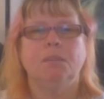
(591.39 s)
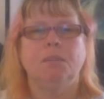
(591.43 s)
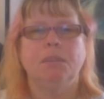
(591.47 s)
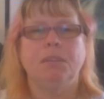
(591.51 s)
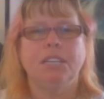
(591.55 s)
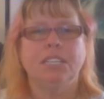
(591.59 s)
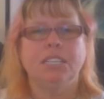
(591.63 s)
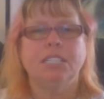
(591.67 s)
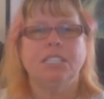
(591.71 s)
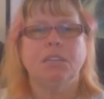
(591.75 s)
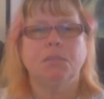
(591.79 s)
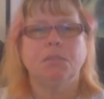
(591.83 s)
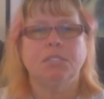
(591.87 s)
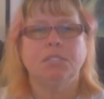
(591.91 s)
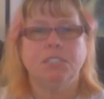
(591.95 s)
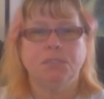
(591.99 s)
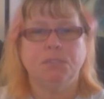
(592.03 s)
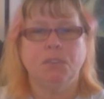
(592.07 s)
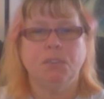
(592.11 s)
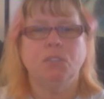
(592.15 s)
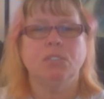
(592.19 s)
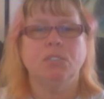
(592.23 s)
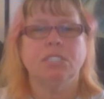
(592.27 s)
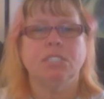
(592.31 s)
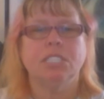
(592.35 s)
because I was
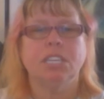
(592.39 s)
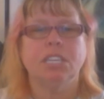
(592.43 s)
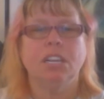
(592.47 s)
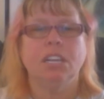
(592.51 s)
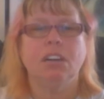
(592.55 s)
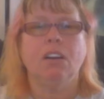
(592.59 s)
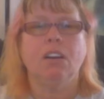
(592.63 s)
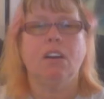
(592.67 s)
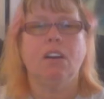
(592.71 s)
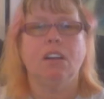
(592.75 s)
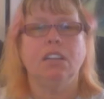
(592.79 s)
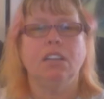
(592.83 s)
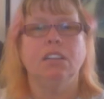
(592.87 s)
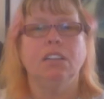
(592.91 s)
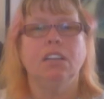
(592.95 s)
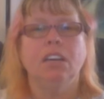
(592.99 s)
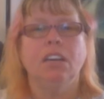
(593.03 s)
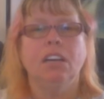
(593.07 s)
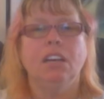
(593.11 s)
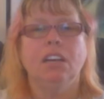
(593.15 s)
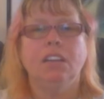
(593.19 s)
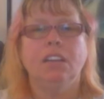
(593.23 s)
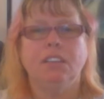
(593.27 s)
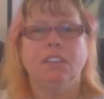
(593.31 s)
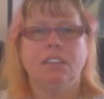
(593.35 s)
focusing on
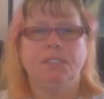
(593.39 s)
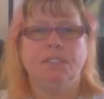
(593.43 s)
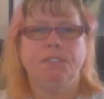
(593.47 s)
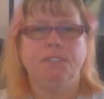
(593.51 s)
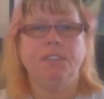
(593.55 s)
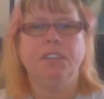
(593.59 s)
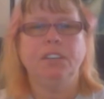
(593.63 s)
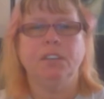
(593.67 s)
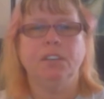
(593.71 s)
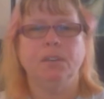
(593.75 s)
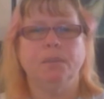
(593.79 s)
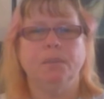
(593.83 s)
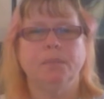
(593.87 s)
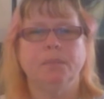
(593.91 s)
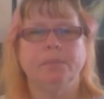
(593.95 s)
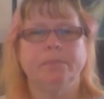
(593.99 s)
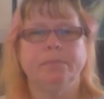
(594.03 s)
the fear.